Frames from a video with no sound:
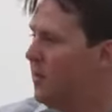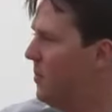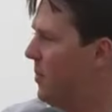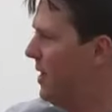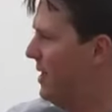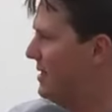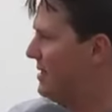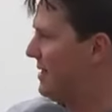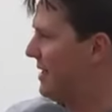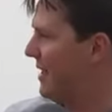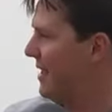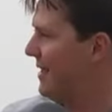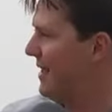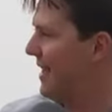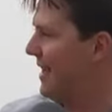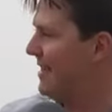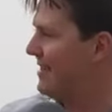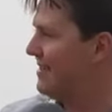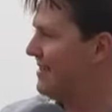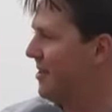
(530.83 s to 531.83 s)
but
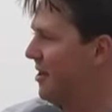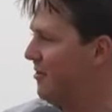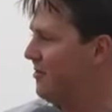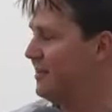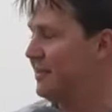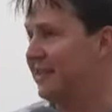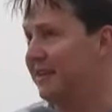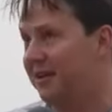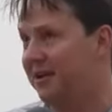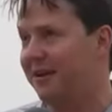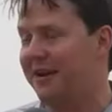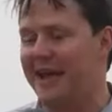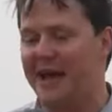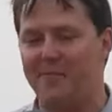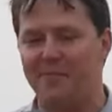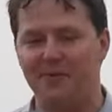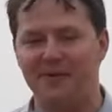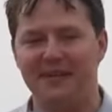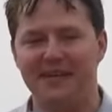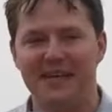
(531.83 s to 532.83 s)
that obviously did not
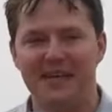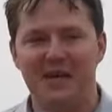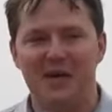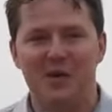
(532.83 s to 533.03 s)
happen.